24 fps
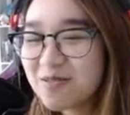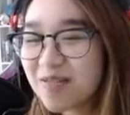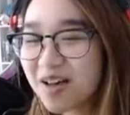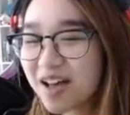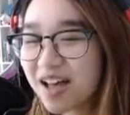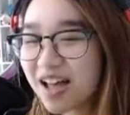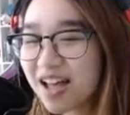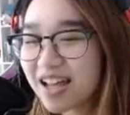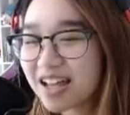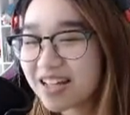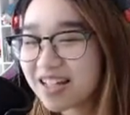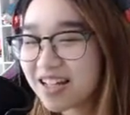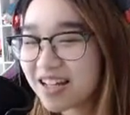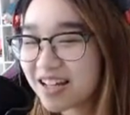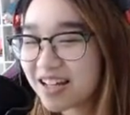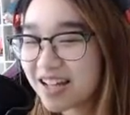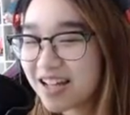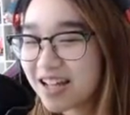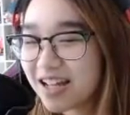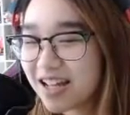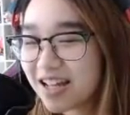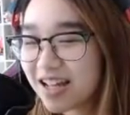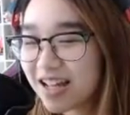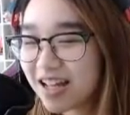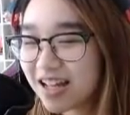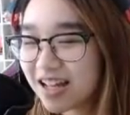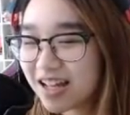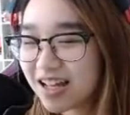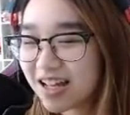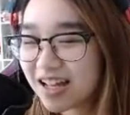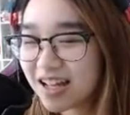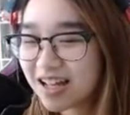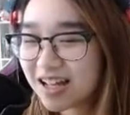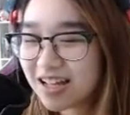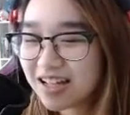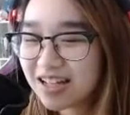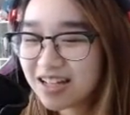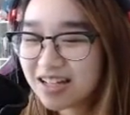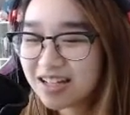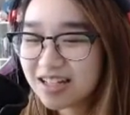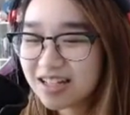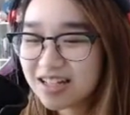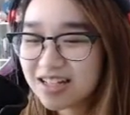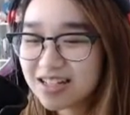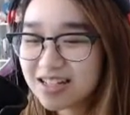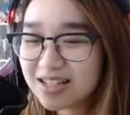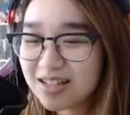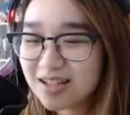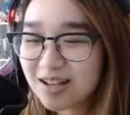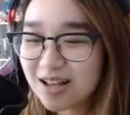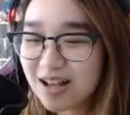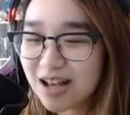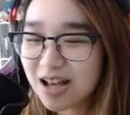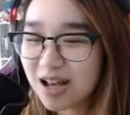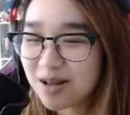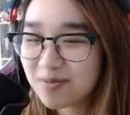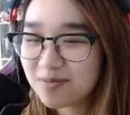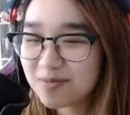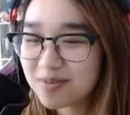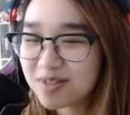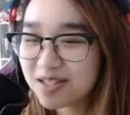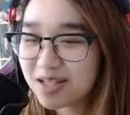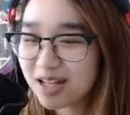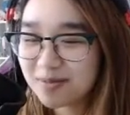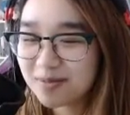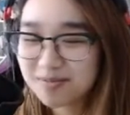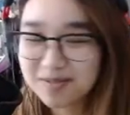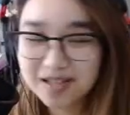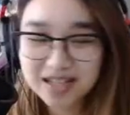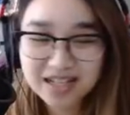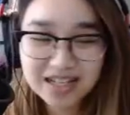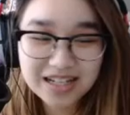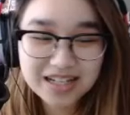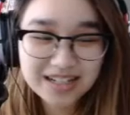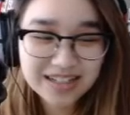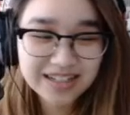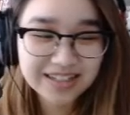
mind? Ah, ha, ha. Stop. Stop it.